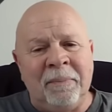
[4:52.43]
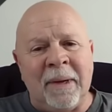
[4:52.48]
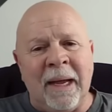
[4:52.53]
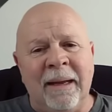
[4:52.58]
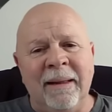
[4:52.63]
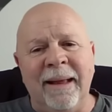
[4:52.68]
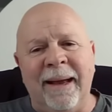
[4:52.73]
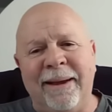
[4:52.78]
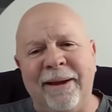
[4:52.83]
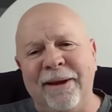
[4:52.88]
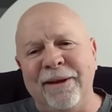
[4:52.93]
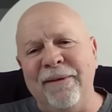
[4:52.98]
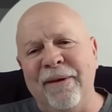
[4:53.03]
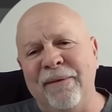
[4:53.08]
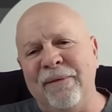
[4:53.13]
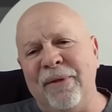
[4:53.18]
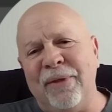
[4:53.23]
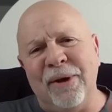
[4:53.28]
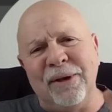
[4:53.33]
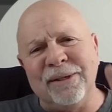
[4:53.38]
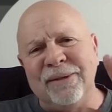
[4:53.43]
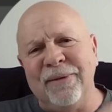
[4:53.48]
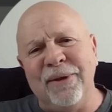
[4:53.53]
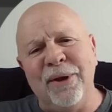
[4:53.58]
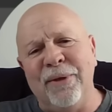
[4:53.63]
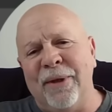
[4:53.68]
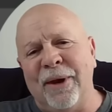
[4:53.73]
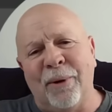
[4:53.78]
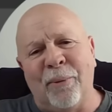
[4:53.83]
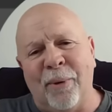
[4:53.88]
Like those of
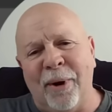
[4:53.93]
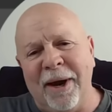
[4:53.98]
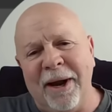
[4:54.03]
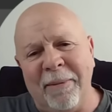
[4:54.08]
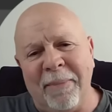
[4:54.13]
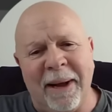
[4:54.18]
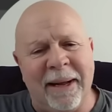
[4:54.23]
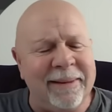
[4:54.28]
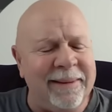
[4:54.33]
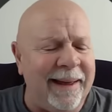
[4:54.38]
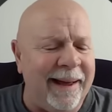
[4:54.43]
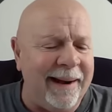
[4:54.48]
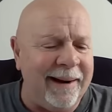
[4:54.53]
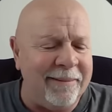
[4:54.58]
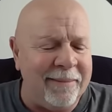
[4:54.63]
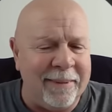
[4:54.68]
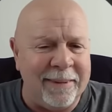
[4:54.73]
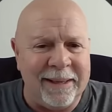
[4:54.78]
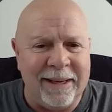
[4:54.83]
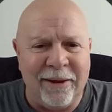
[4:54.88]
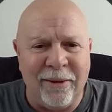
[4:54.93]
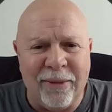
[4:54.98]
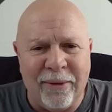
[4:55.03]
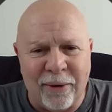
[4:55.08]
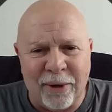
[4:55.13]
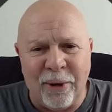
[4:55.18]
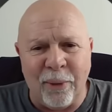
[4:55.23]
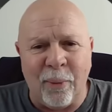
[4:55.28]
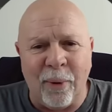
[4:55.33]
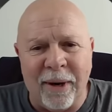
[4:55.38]
you that are worried about that, either
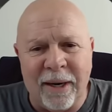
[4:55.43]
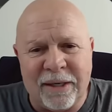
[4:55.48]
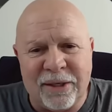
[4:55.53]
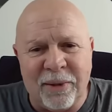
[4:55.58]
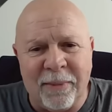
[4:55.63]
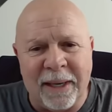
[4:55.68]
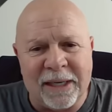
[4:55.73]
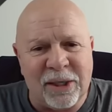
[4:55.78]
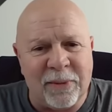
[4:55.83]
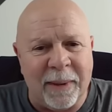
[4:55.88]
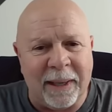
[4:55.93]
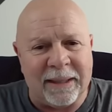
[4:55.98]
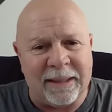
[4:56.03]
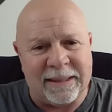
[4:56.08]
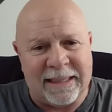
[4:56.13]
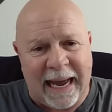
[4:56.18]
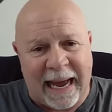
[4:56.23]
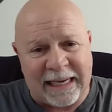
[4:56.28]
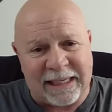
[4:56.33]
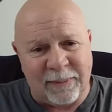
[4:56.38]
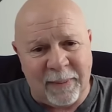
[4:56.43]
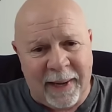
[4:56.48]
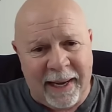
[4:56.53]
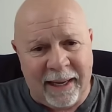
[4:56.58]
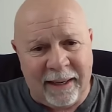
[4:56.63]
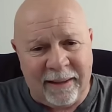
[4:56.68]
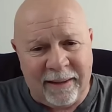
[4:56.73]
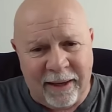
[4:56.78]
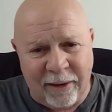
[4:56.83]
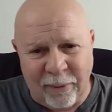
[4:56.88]
you're worried too much about the tax
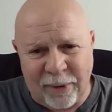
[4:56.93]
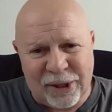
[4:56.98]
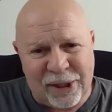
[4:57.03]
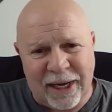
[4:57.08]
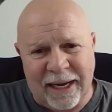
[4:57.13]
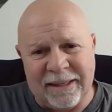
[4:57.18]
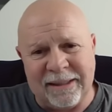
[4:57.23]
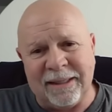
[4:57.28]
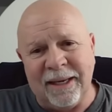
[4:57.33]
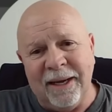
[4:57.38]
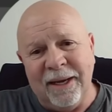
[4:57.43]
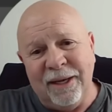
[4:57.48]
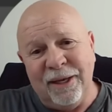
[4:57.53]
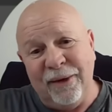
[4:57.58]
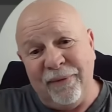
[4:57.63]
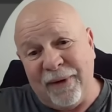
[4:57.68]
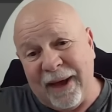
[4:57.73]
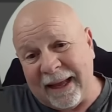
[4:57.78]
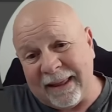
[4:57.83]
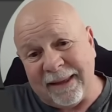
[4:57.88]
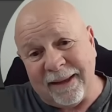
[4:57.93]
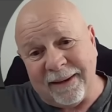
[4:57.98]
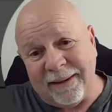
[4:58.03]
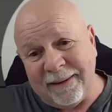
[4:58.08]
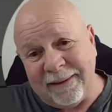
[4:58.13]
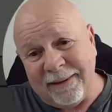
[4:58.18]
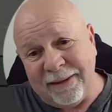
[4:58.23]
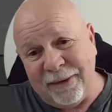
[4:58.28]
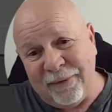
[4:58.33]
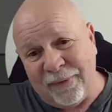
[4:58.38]
man, in which case you've got
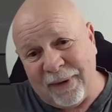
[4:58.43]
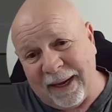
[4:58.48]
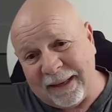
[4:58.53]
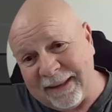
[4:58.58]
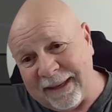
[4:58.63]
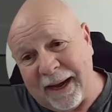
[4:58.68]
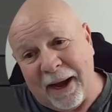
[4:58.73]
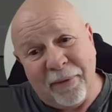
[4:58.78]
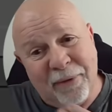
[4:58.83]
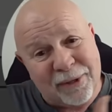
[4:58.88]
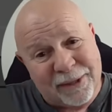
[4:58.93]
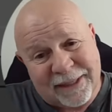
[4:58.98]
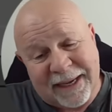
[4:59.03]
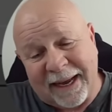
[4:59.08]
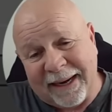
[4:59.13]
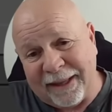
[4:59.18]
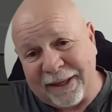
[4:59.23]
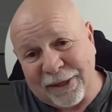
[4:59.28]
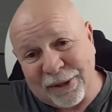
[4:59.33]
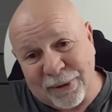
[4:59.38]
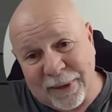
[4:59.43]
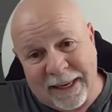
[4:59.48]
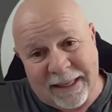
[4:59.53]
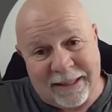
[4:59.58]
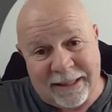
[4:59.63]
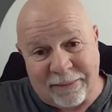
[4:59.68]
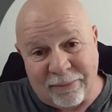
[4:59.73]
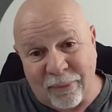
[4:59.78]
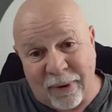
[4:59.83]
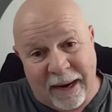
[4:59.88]
the other side of the trade
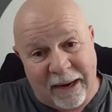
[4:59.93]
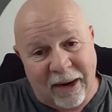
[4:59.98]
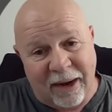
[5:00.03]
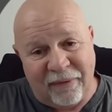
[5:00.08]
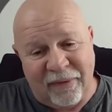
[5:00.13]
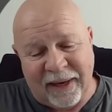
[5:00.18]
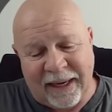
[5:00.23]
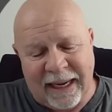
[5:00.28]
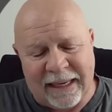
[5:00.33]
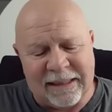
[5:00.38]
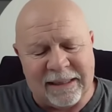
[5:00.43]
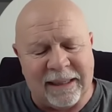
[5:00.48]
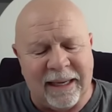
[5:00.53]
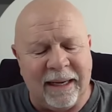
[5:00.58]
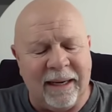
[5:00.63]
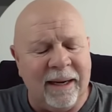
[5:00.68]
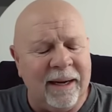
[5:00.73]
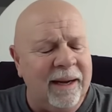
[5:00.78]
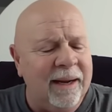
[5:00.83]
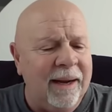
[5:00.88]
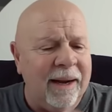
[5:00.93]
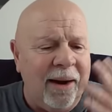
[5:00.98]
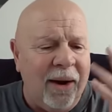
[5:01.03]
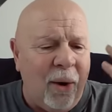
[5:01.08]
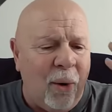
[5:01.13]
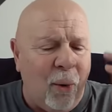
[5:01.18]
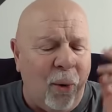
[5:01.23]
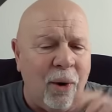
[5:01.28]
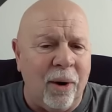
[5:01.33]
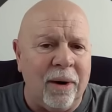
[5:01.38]
to write off against it,
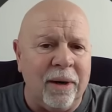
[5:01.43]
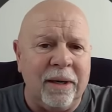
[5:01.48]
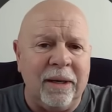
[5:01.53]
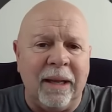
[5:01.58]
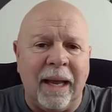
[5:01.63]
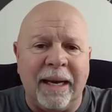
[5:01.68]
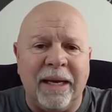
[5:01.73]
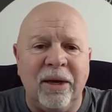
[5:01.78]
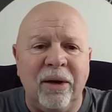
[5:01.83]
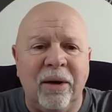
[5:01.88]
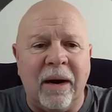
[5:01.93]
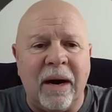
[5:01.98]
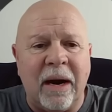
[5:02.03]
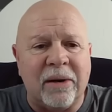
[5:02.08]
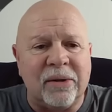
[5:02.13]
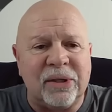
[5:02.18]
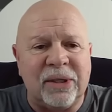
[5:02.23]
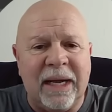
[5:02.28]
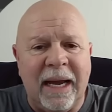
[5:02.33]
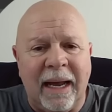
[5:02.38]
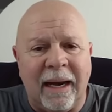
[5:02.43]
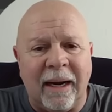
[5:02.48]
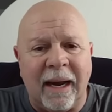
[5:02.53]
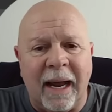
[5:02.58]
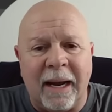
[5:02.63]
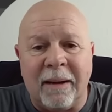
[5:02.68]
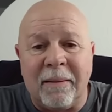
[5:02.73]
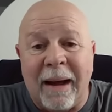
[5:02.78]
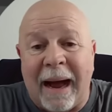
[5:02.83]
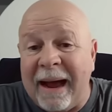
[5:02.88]
or like you understand.
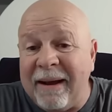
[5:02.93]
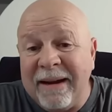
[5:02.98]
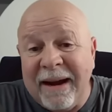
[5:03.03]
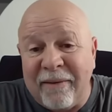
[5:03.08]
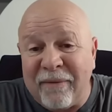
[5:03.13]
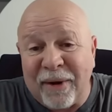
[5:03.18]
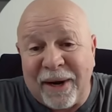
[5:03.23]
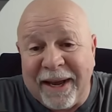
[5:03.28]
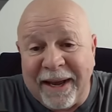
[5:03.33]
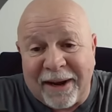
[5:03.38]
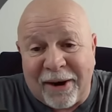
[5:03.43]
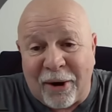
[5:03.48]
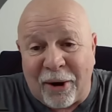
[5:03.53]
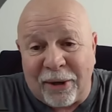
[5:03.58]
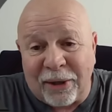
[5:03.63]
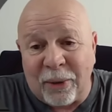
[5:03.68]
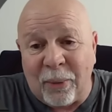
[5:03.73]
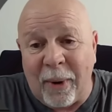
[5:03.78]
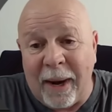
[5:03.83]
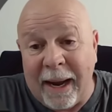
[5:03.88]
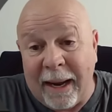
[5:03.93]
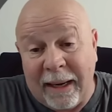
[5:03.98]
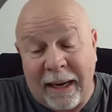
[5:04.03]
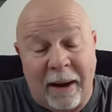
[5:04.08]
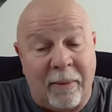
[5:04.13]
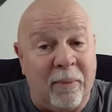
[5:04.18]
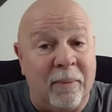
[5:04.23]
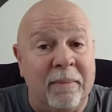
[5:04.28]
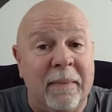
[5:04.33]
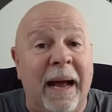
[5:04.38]
Like I never get called away.
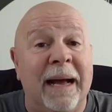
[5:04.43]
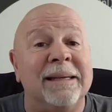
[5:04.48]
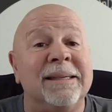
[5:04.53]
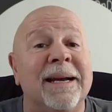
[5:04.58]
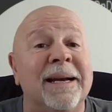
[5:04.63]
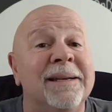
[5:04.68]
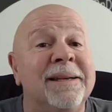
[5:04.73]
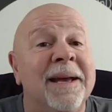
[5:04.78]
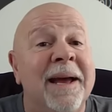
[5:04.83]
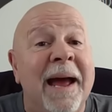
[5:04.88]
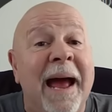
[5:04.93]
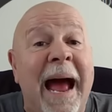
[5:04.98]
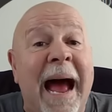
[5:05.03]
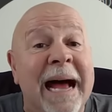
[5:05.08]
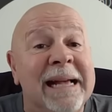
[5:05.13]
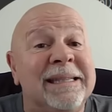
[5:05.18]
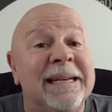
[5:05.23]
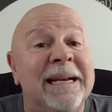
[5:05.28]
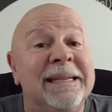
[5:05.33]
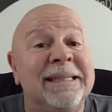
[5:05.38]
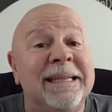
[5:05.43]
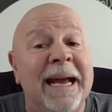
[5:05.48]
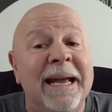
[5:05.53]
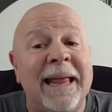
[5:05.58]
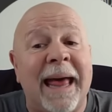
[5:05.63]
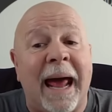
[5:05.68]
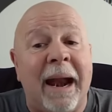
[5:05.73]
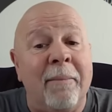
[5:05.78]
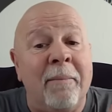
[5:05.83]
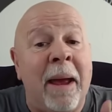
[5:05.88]
Now, as I say
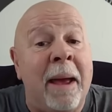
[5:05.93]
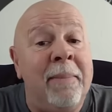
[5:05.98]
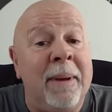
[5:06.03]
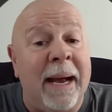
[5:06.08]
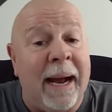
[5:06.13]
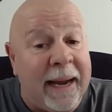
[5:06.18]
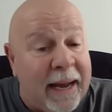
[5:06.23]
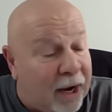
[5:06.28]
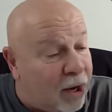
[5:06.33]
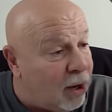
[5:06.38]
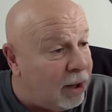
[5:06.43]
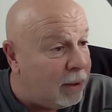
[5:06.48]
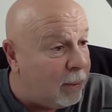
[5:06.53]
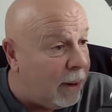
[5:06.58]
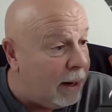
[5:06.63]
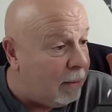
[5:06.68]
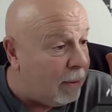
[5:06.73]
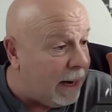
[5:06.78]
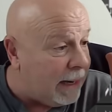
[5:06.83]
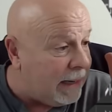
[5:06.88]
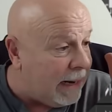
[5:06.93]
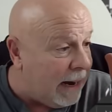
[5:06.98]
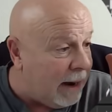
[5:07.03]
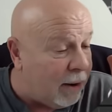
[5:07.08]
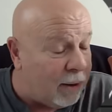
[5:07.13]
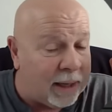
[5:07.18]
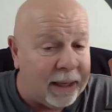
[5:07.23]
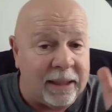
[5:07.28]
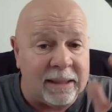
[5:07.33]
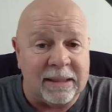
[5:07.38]
that, maybe I get called away right now
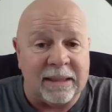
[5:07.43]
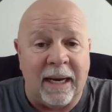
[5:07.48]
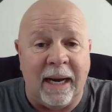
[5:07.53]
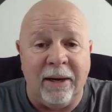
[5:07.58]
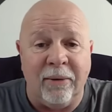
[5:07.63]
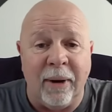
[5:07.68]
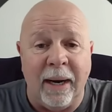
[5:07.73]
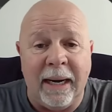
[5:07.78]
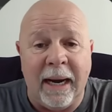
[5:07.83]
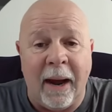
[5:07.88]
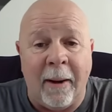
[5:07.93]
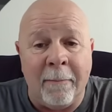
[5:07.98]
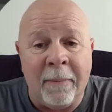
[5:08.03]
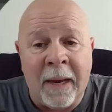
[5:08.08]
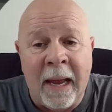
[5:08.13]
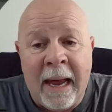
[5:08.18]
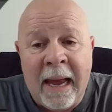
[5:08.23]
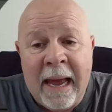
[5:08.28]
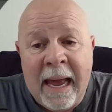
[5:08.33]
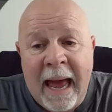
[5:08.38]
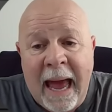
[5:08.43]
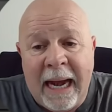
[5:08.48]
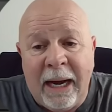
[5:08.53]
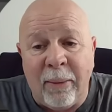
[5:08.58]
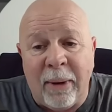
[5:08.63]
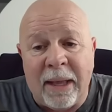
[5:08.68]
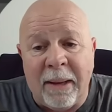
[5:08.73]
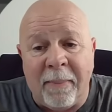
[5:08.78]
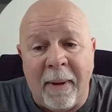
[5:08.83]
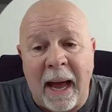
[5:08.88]
or get assigned right now.
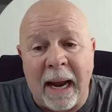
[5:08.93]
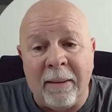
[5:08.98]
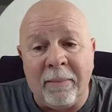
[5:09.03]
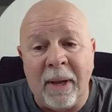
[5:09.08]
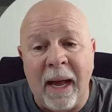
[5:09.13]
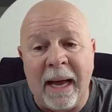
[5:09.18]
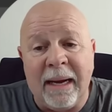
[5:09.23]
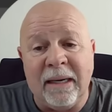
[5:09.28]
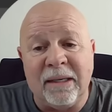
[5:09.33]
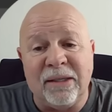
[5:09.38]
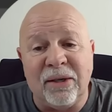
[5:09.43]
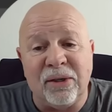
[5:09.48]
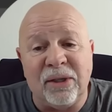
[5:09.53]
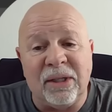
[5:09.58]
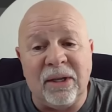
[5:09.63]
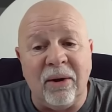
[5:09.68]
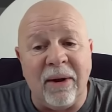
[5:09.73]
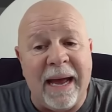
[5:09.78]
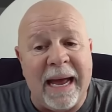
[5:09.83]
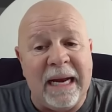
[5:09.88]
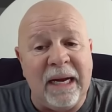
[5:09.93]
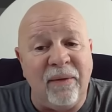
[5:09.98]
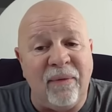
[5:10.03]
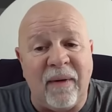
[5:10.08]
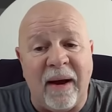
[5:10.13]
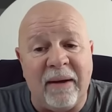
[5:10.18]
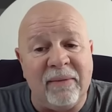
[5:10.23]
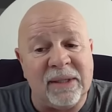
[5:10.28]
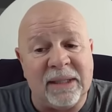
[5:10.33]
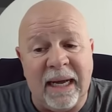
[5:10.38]
Anyway, the bottom line is there's still
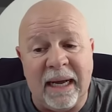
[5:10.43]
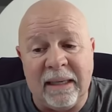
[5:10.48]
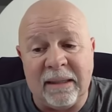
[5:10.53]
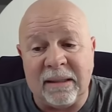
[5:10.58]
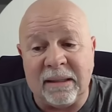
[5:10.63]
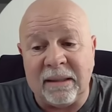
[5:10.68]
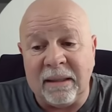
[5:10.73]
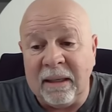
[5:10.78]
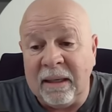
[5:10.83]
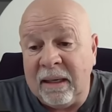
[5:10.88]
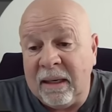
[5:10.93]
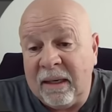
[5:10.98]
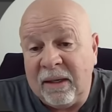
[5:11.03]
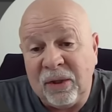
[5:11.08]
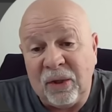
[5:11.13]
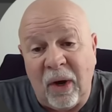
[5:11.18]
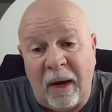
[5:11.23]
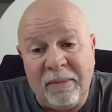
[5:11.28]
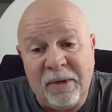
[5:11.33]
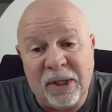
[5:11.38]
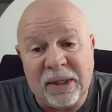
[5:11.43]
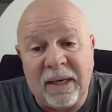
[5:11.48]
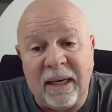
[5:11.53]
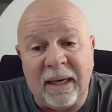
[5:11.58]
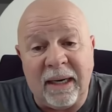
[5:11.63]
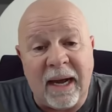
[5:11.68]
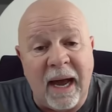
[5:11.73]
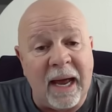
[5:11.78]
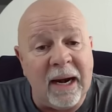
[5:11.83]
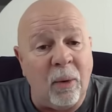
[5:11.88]
85 cents. So I'm just going
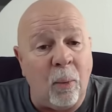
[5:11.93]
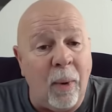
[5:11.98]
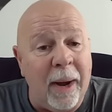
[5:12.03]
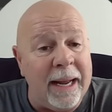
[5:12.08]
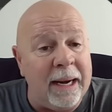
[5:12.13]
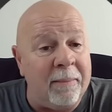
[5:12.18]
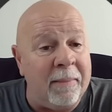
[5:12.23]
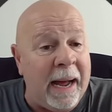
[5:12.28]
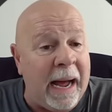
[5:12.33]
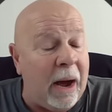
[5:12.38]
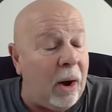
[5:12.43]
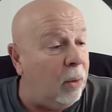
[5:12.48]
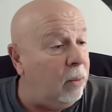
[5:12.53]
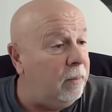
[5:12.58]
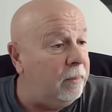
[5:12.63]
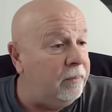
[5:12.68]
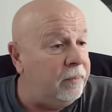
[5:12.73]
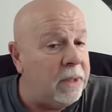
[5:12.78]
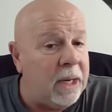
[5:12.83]
to kind of wait them out.